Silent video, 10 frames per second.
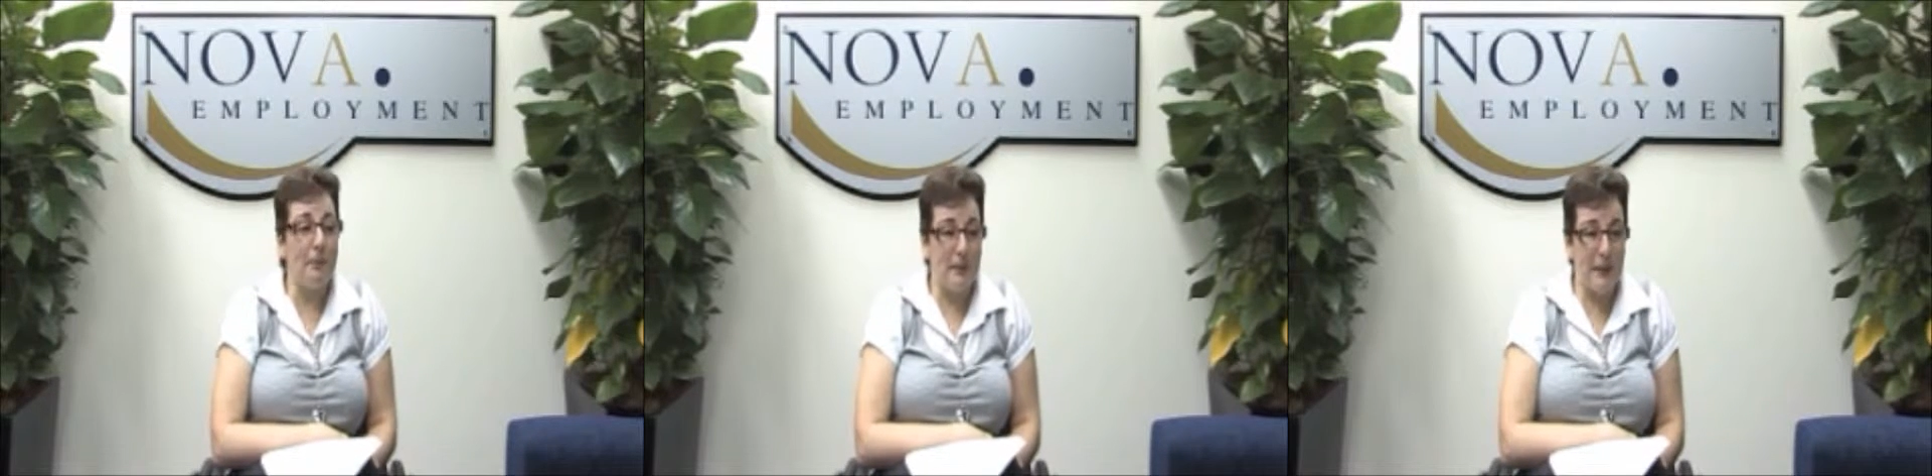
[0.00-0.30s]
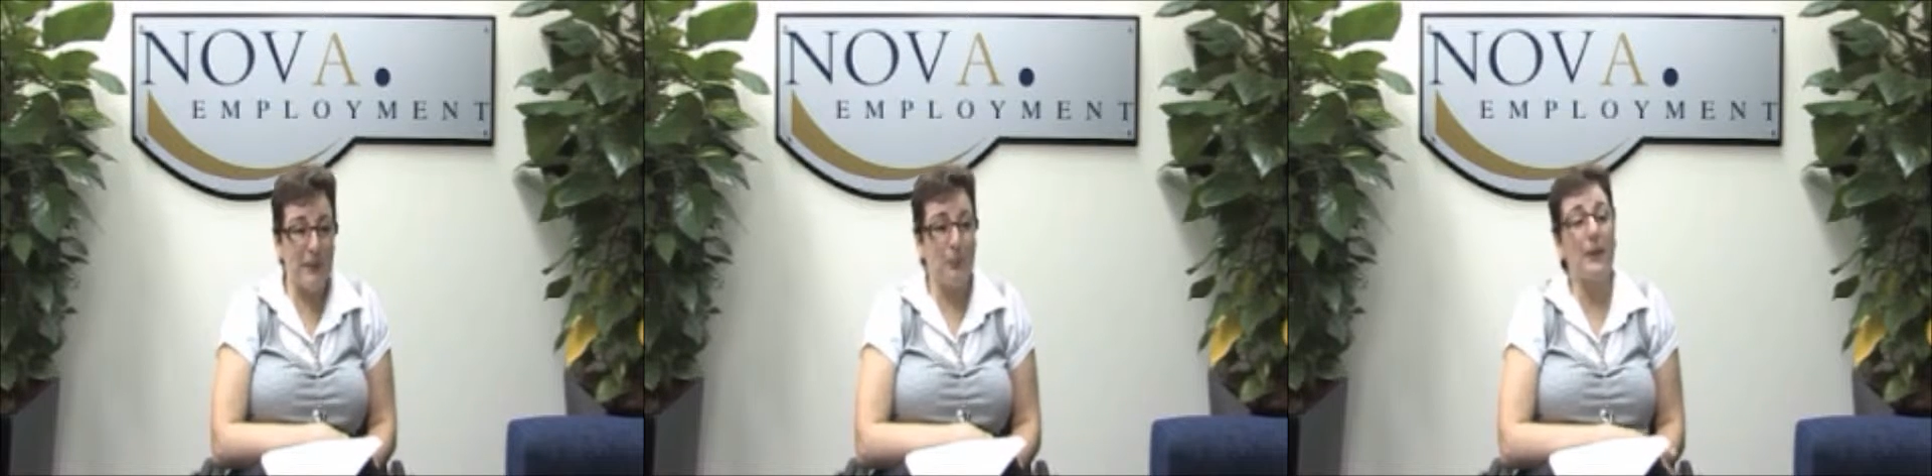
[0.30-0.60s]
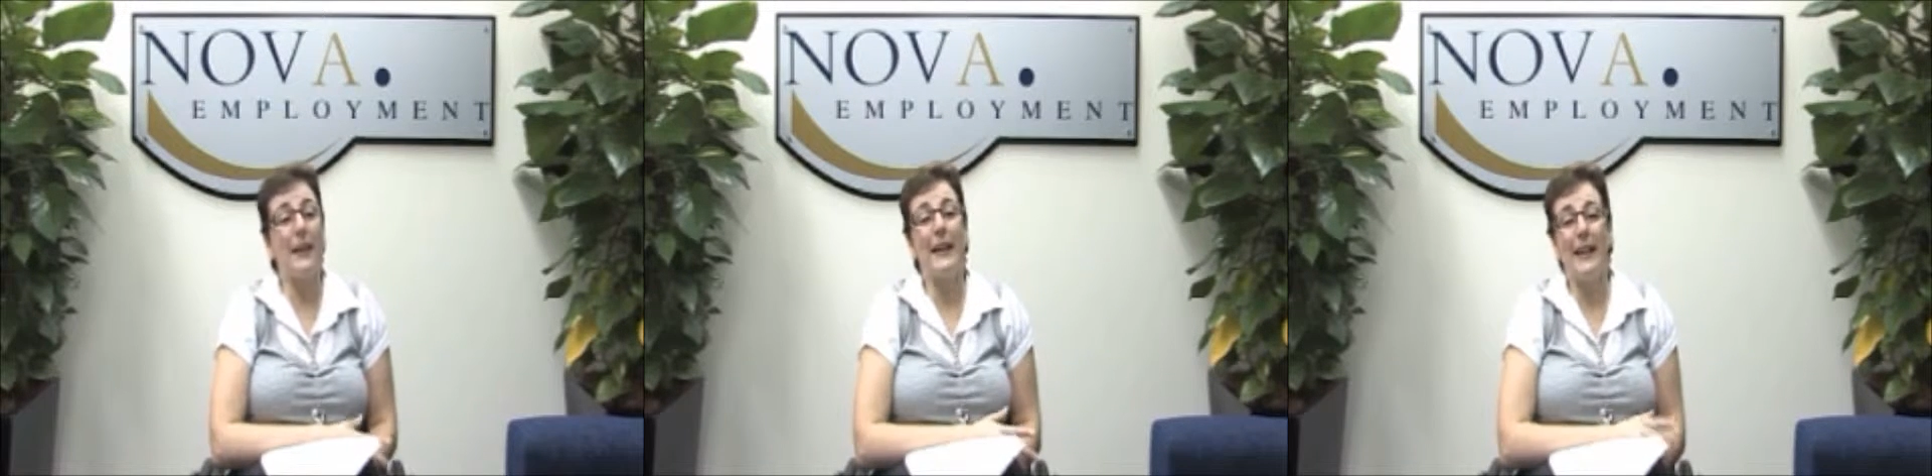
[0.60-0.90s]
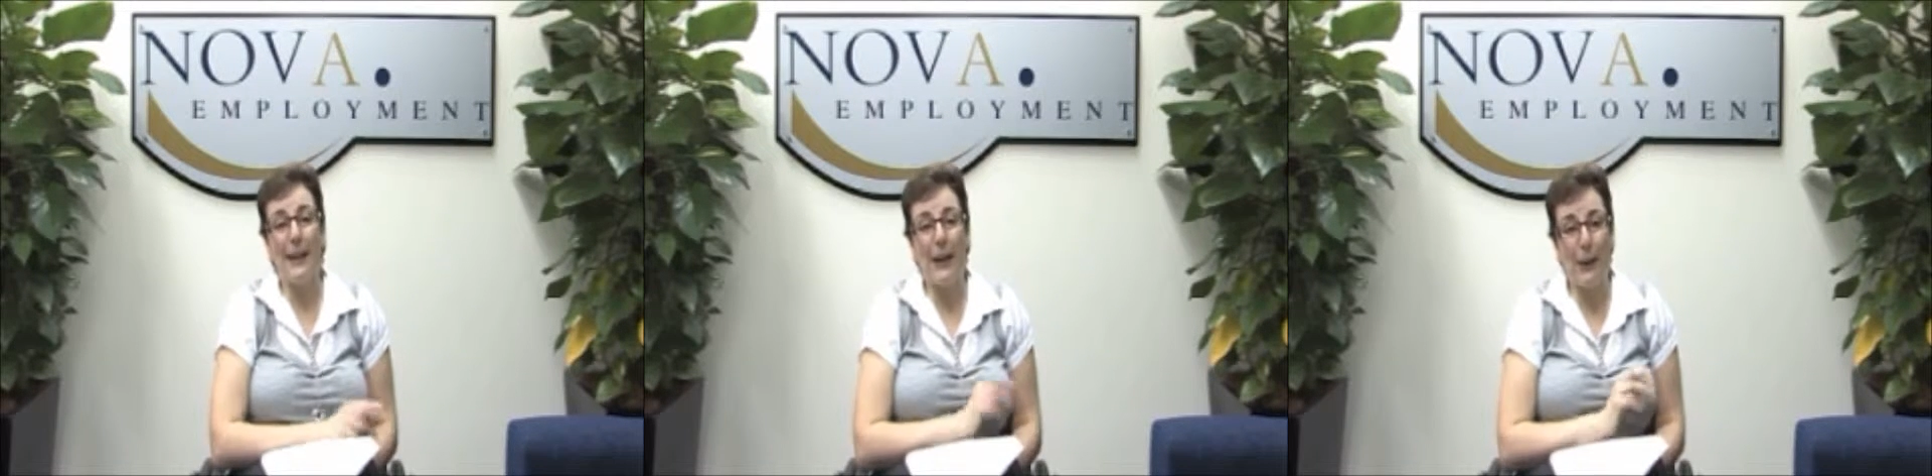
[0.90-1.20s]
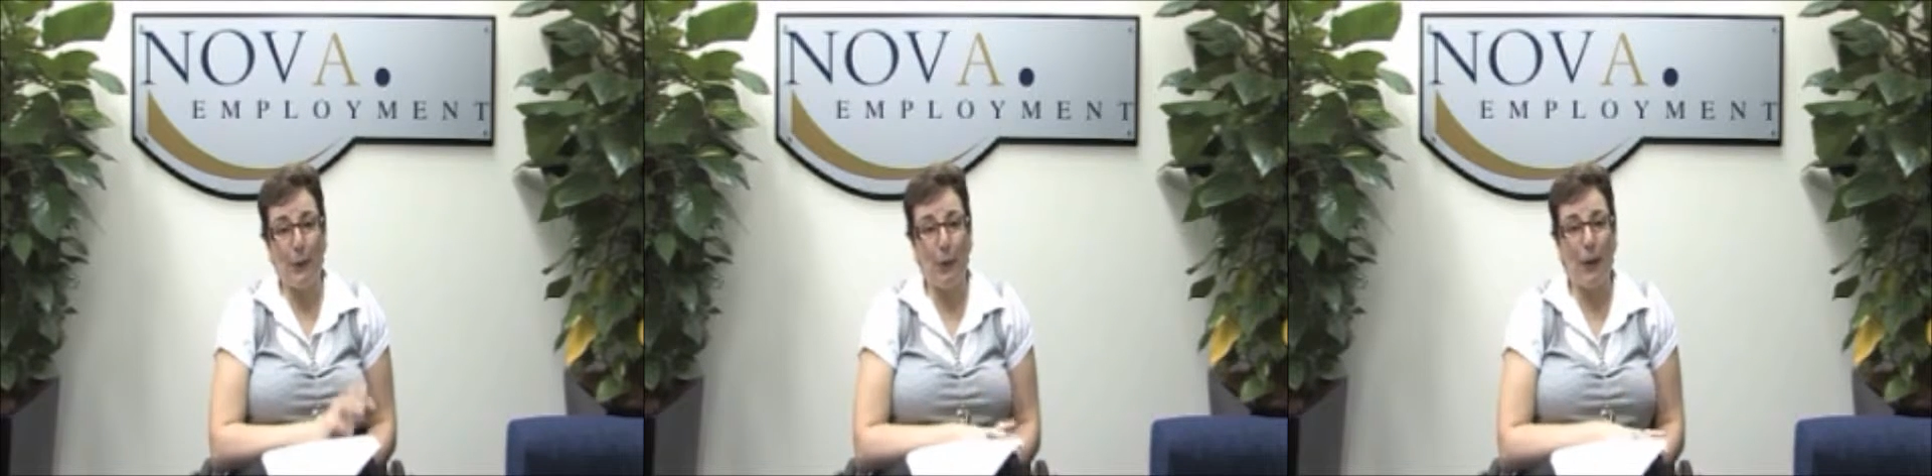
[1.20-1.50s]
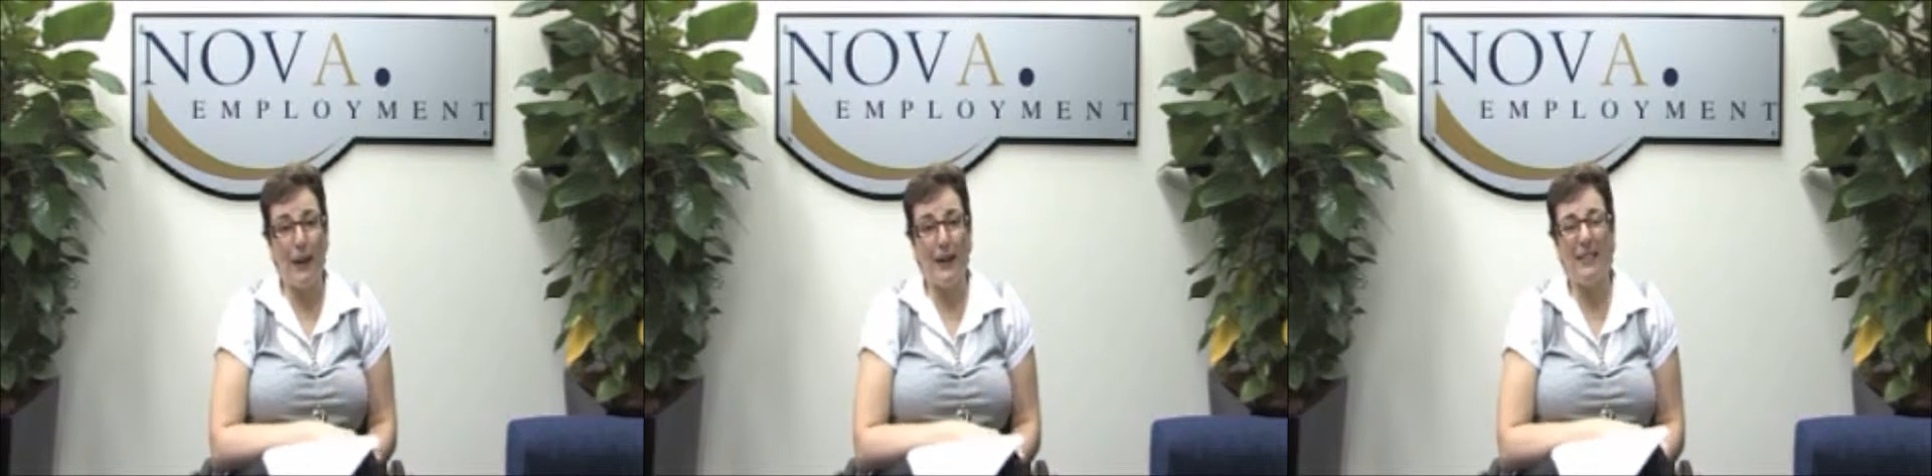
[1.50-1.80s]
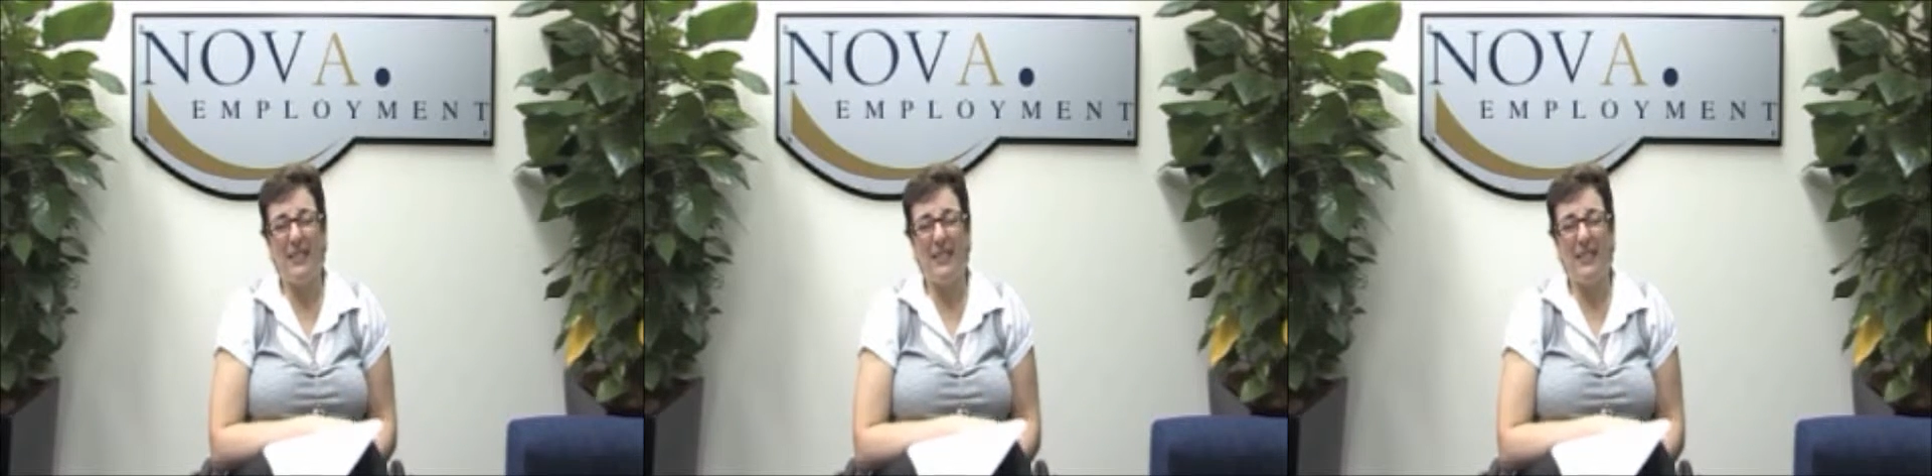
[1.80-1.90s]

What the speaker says: Just by getting a quote